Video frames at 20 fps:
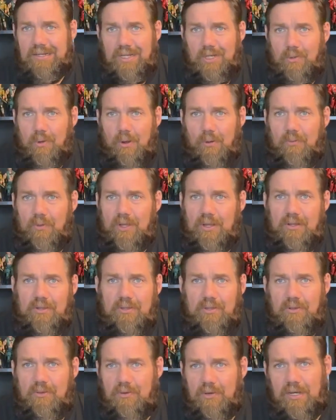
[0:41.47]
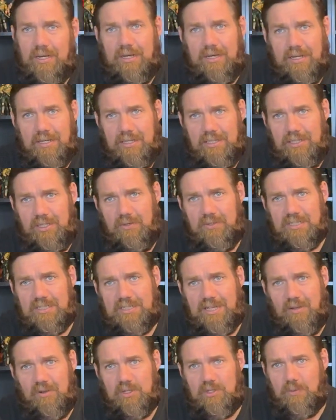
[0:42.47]
to use a
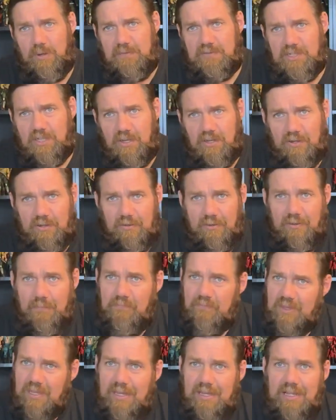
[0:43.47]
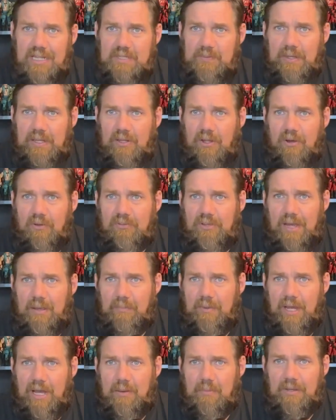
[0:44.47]
Taylor Swift song, it's been a long time
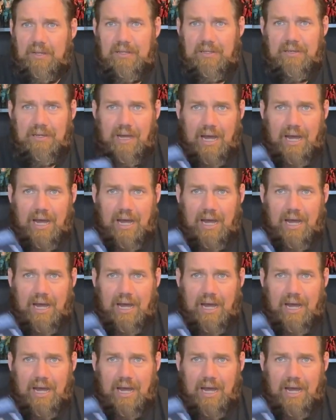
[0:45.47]
coming.